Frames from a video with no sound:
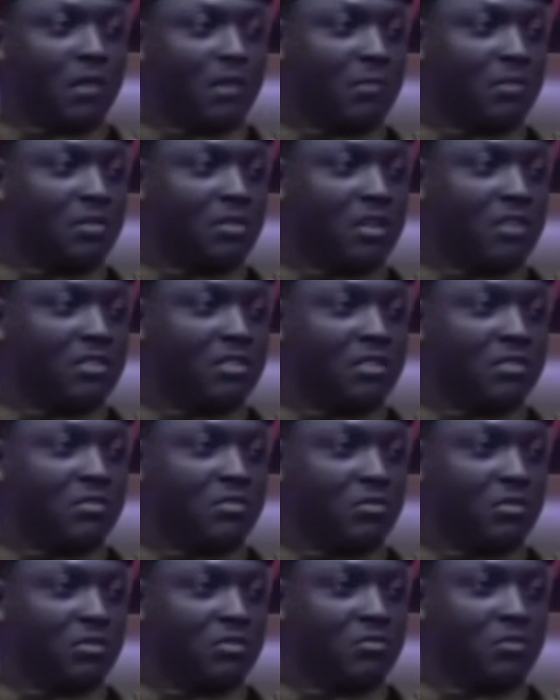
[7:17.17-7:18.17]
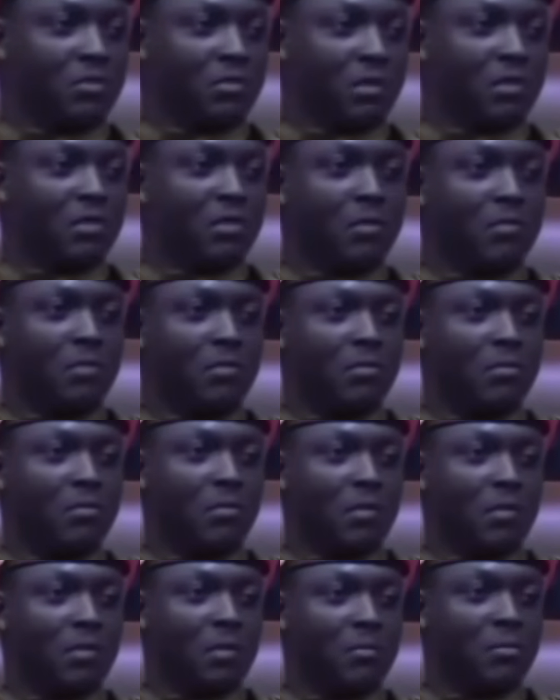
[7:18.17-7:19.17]
We have never wished for it,
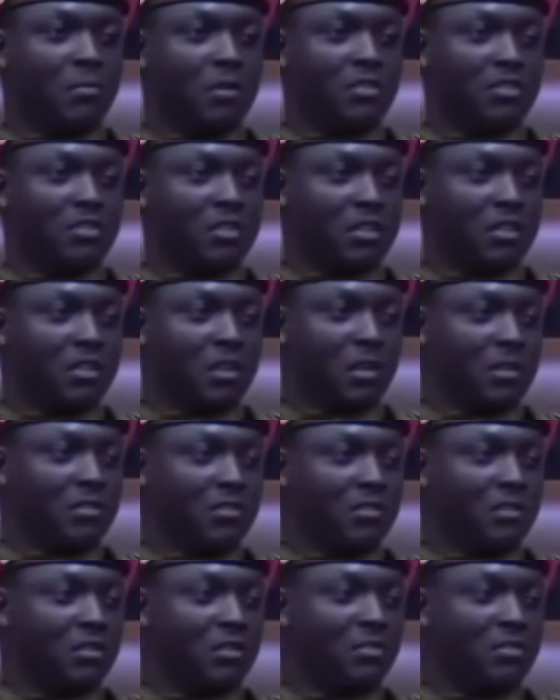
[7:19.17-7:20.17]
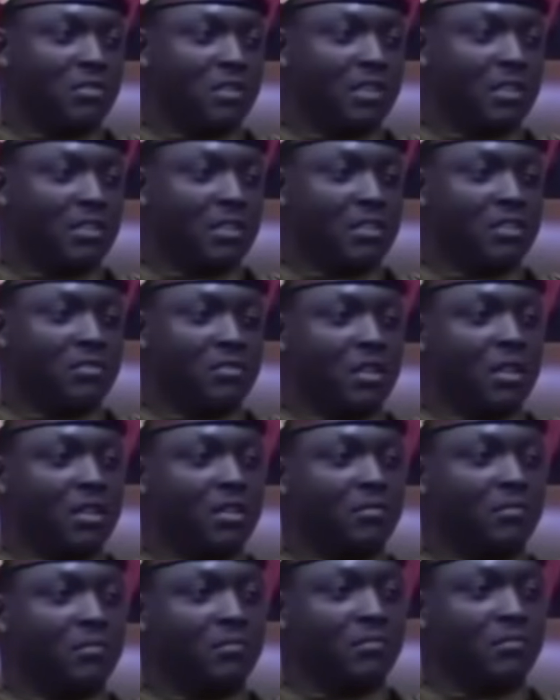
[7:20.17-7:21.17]
but such are the circumstances of
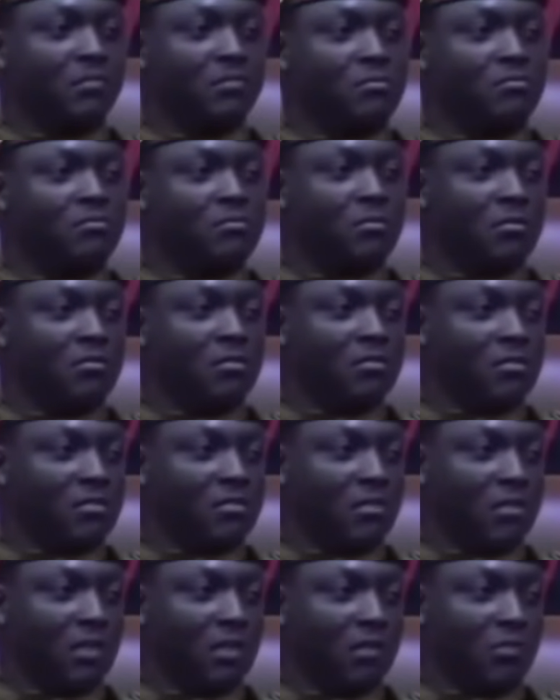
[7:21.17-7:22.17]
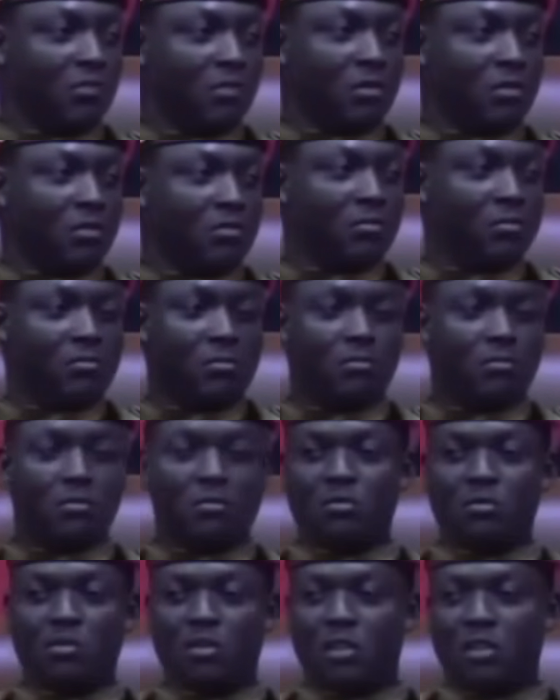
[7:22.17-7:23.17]
life. Therefore,
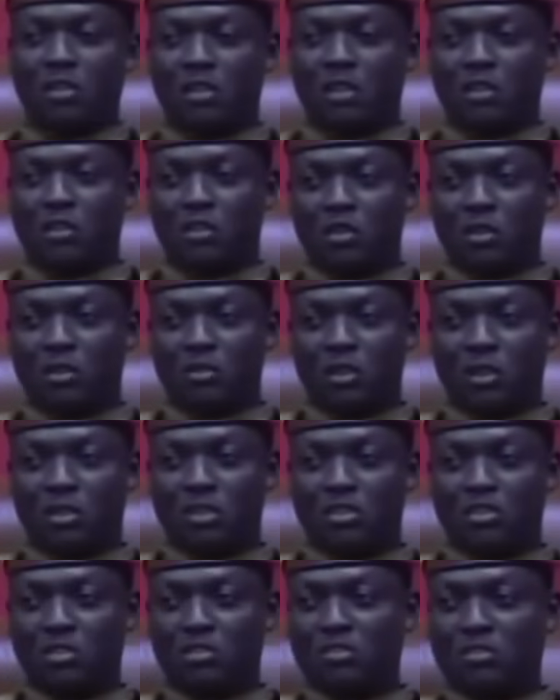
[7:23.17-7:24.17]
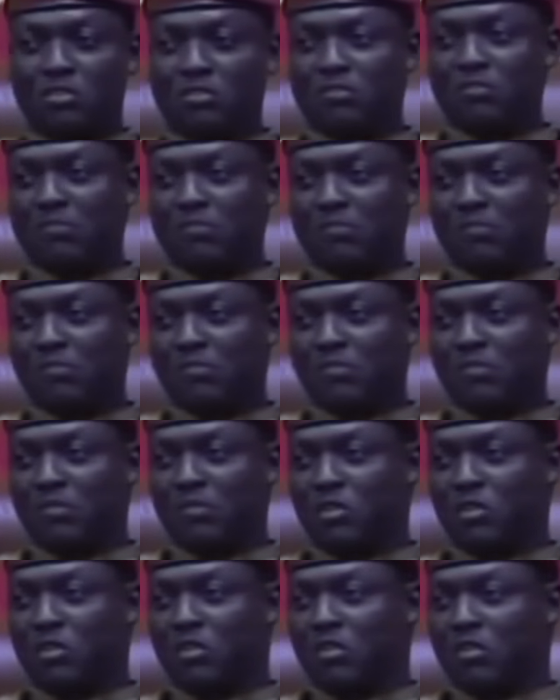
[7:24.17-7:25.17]
we extend our apologies
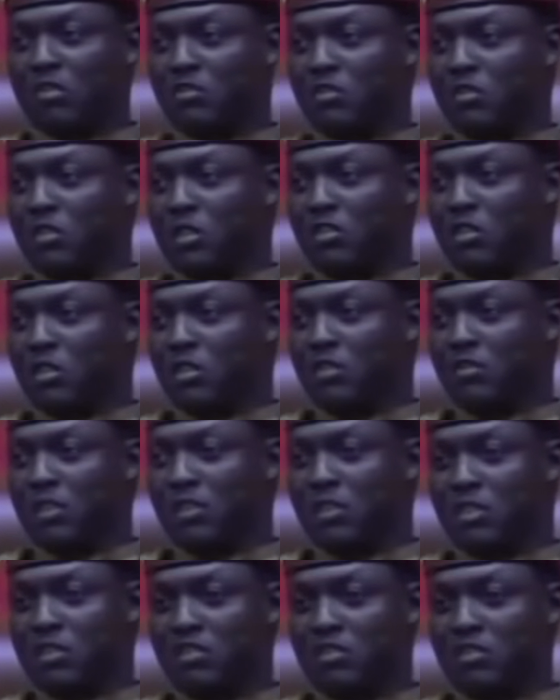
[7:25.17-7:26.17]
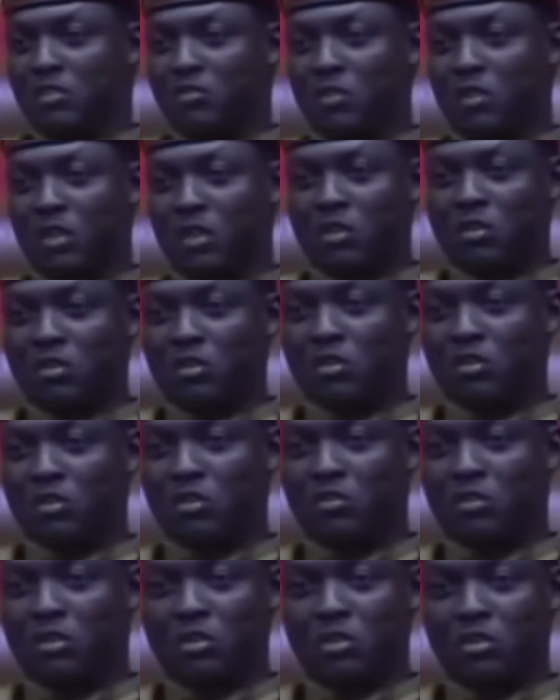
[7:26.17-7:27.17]
to you and all the residents of Ouagadougou
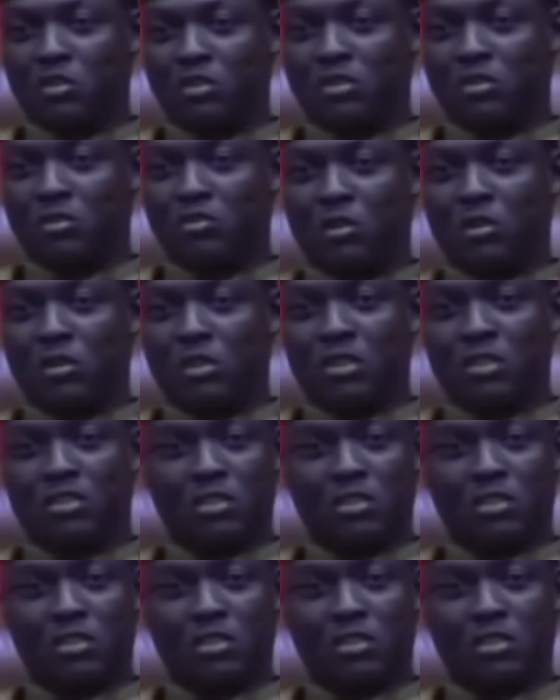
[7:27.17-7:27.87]
for the noise of weapons